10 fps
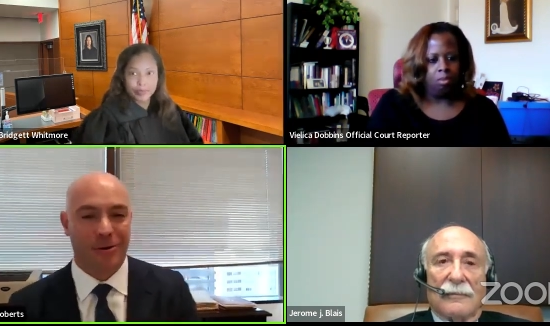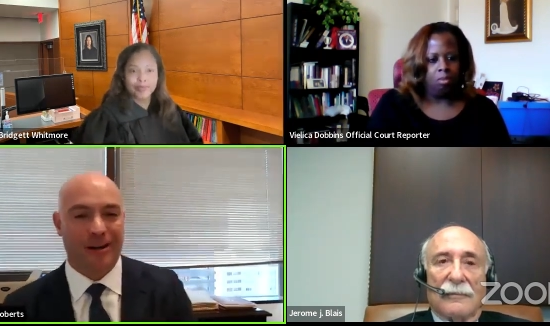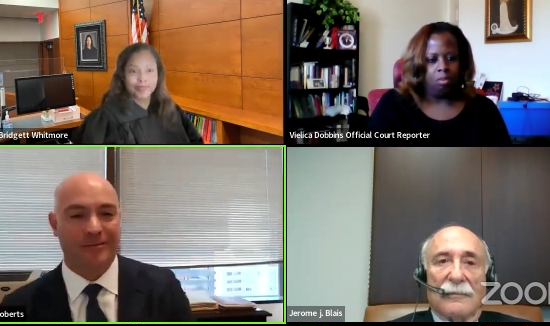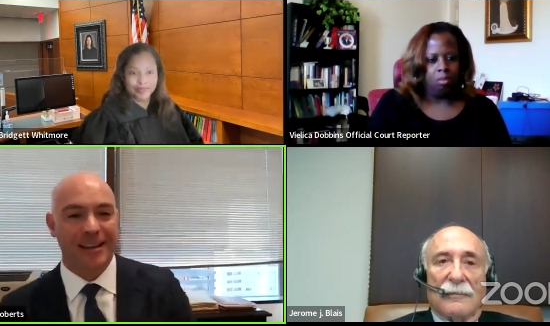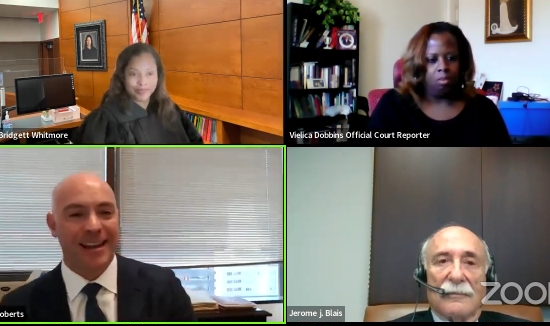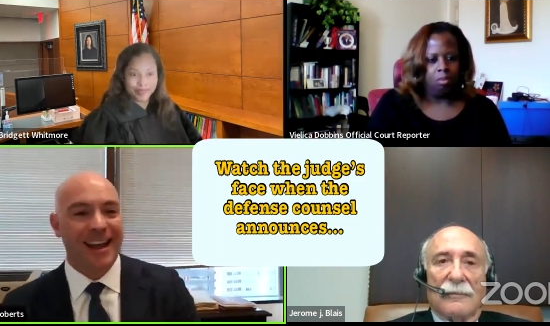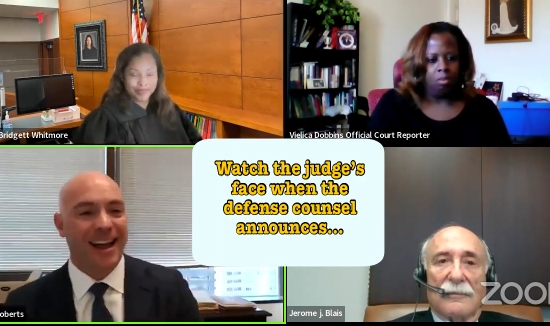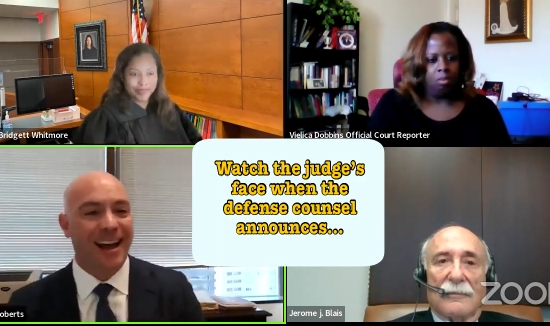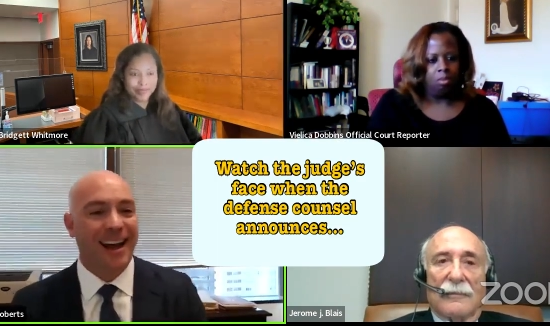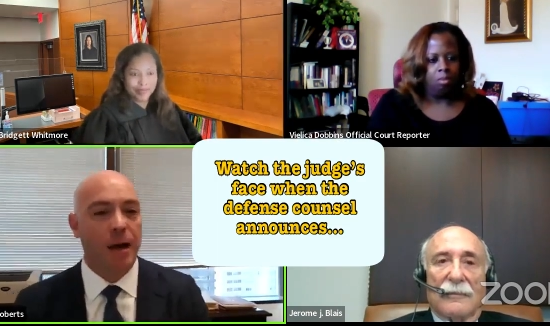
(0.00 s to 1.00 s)
Speaker 1: Sorry.
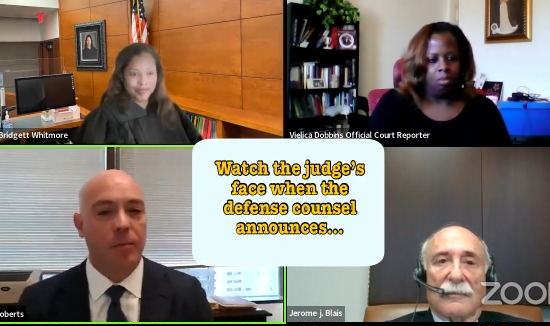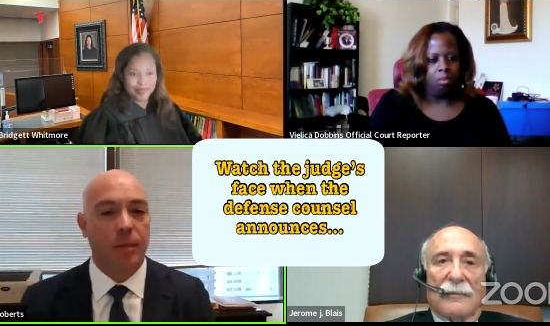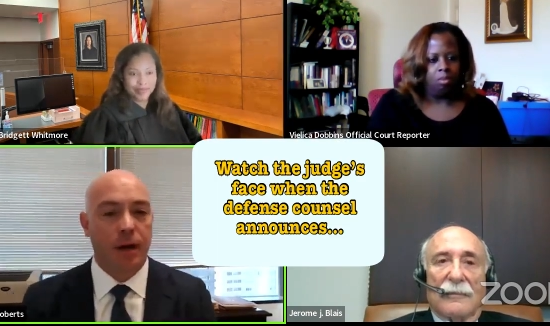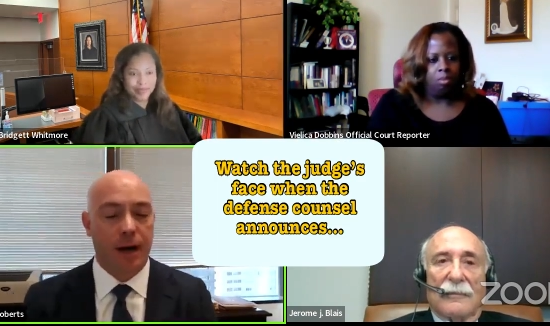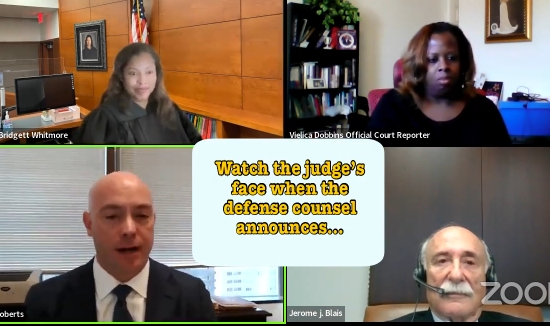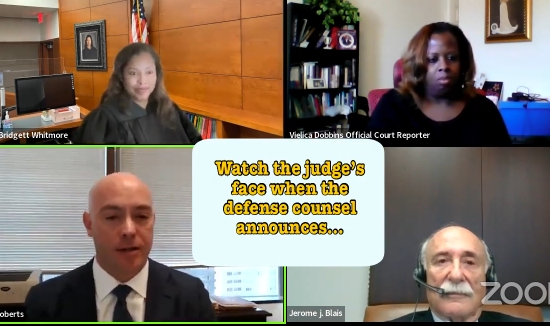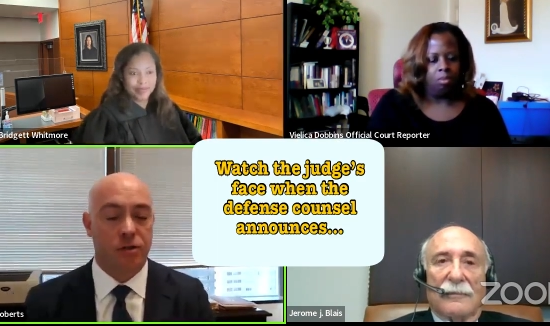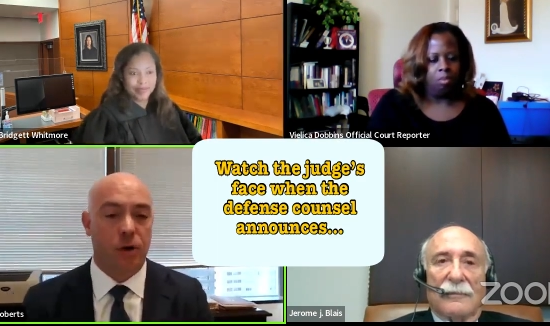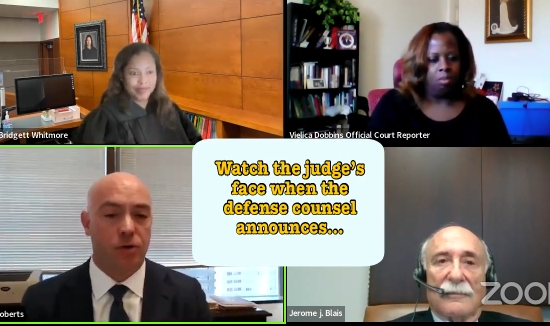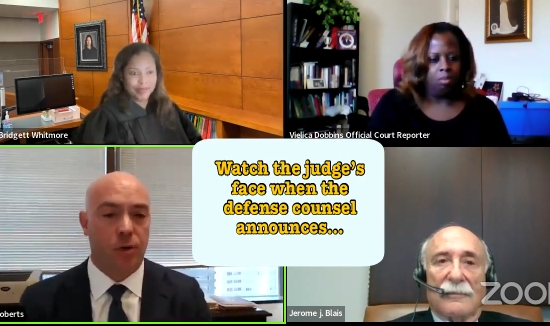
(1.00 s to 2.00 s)
Um, uh,
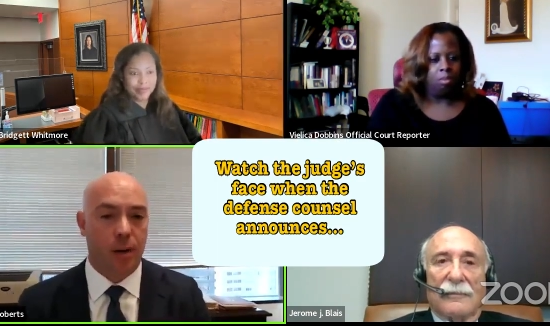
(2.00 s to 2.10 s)
this is Rich